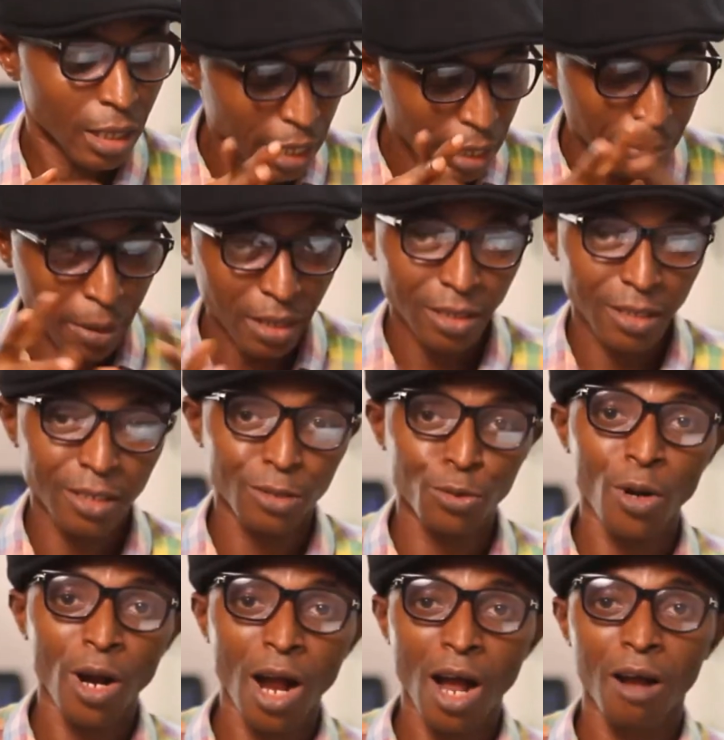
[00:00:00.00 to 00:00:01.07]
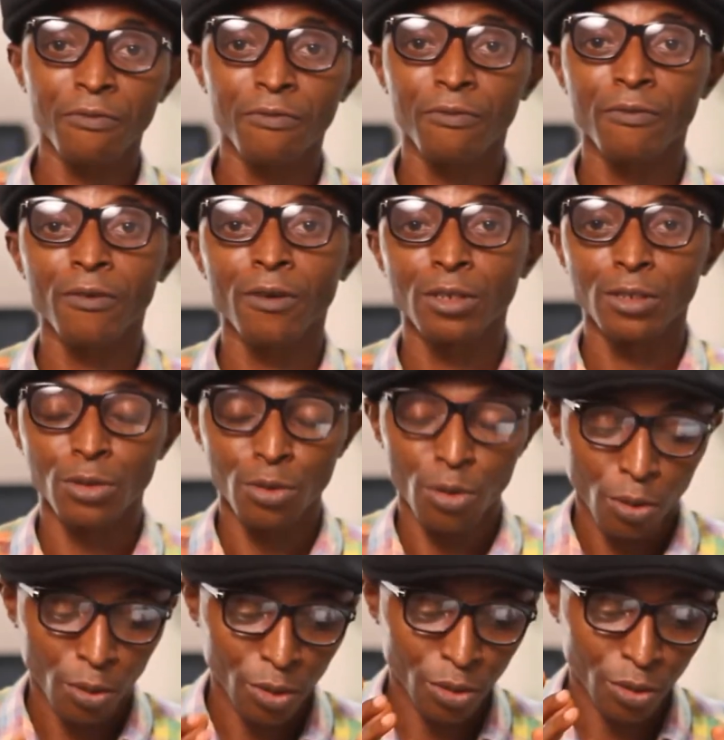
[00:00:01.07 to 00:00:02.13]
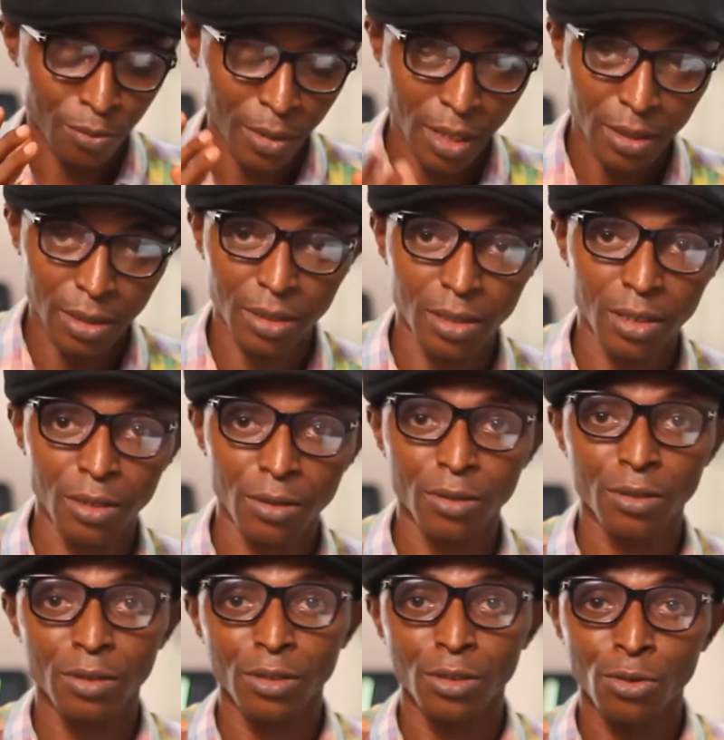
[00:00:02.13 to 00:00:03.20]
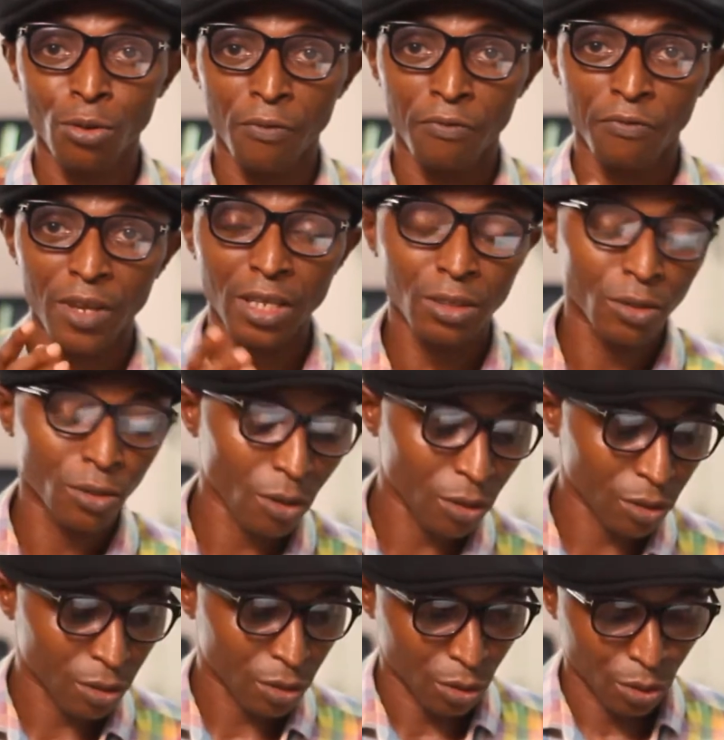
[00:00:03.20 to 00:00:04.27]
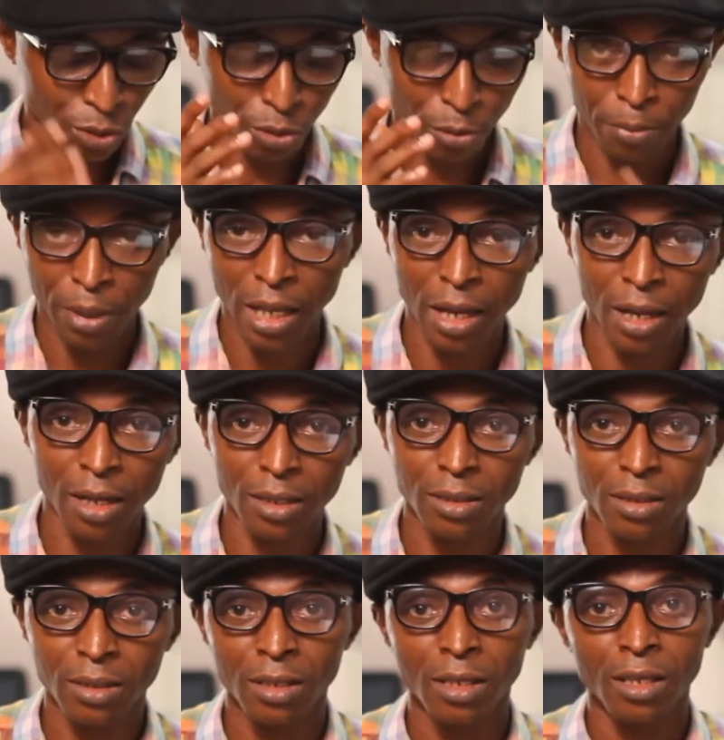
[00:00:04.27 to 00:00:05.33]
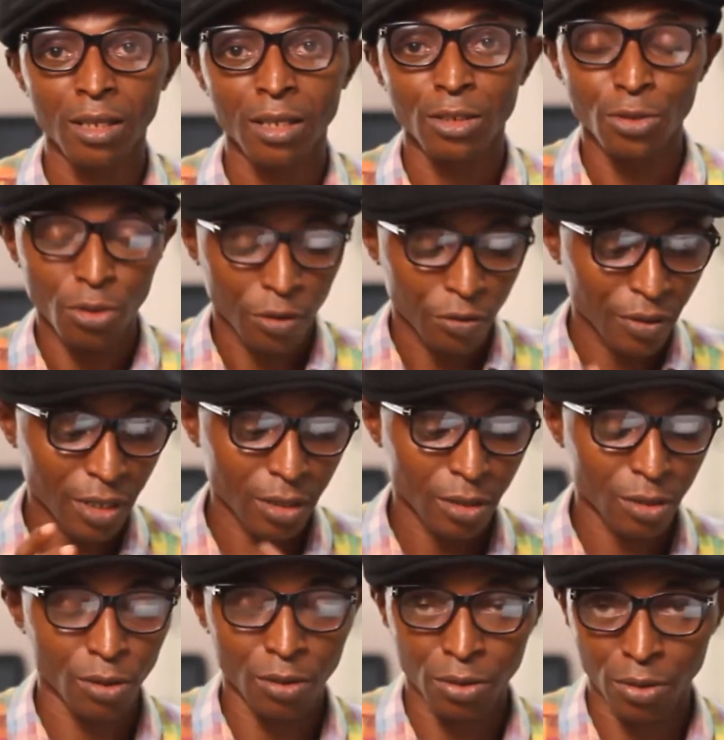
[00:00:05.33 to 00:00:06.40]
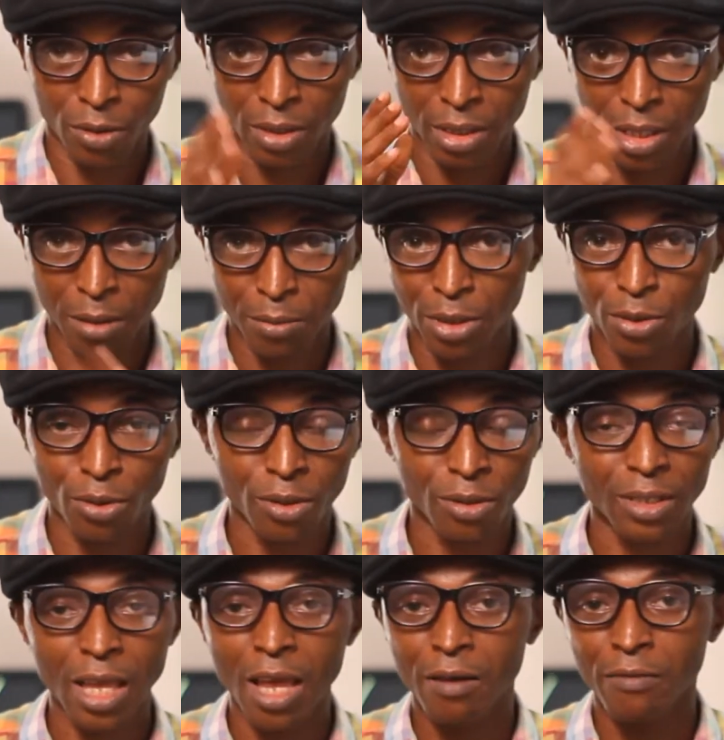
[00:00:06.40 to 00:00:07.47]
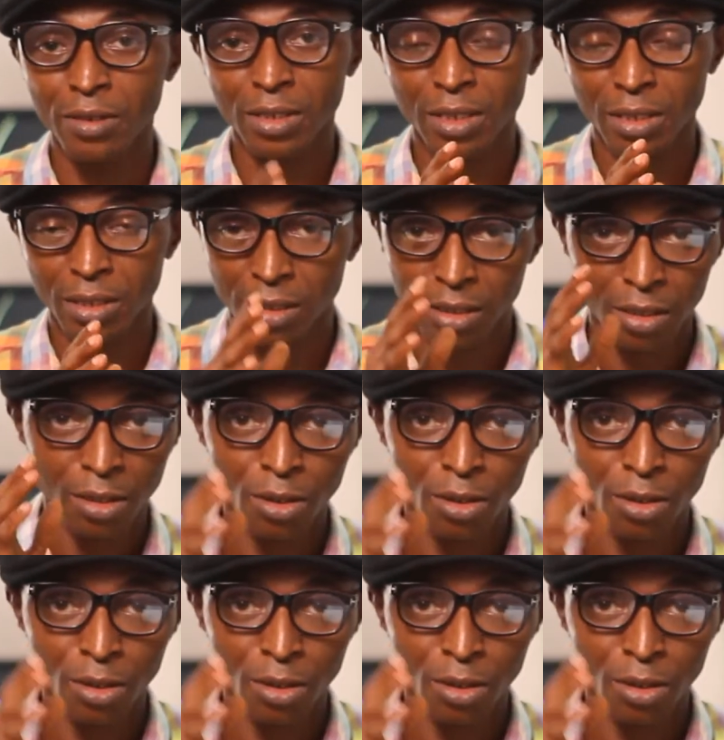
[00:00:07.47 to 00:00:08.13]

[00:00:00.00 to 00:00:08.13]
imagine you have your customer details your vendors your suppliers your creditors your debitors everything